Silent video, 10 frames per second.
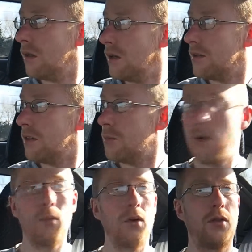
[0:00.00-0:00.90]
And tip
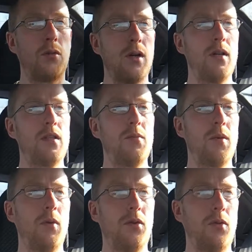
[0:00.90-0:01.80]
number 3. Tip
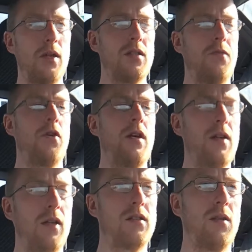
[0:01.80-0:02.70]
number 3 is if you're
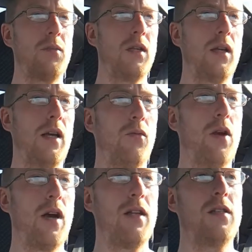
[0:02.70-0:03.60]
eating something like
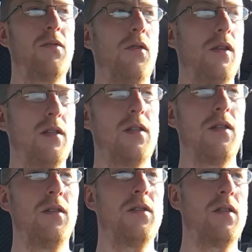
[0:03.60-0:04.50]
rice, for
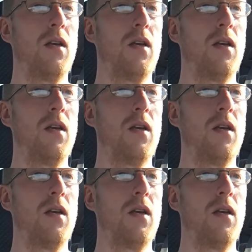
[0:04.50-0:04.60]
instance,